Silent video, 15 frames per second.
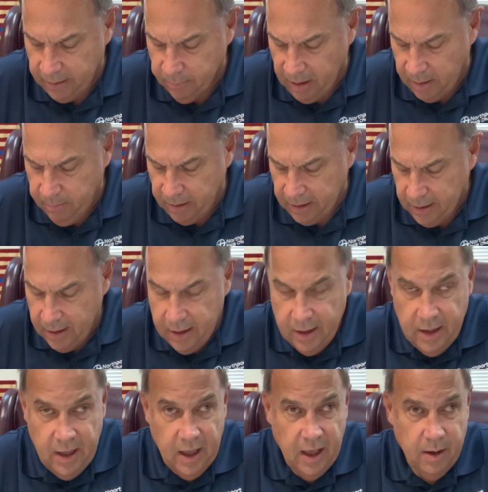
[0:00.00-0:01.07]
Maybe
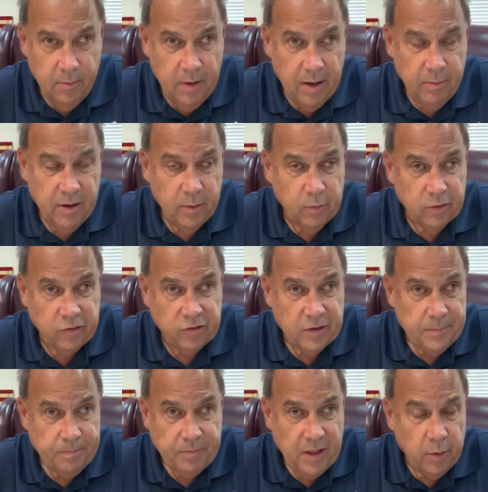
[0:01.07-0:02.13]
it
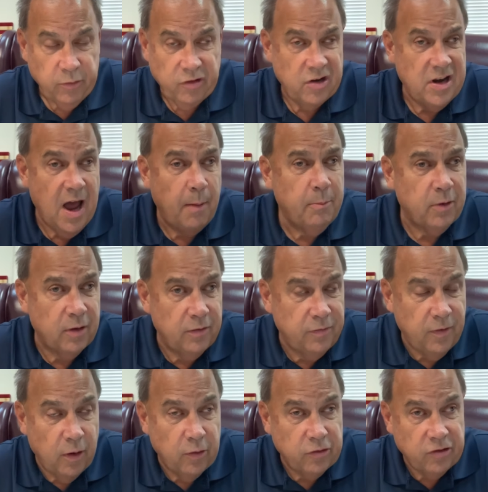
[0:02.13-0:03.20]
was a number of
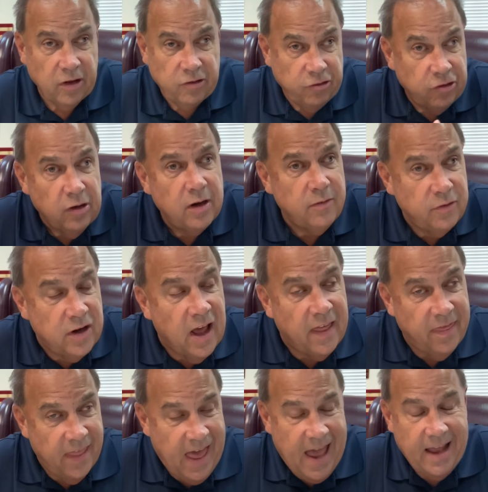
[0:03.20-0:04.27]
folks that should have
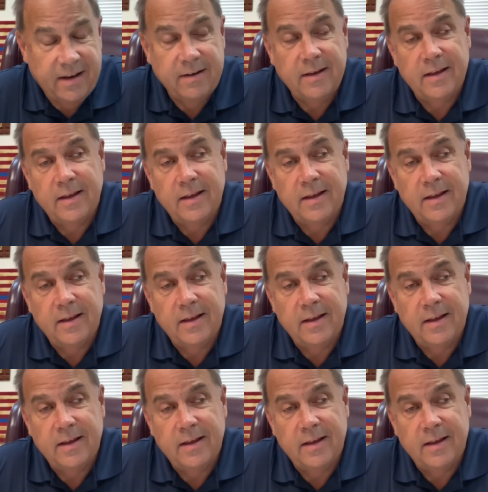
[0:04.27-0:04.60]
done that,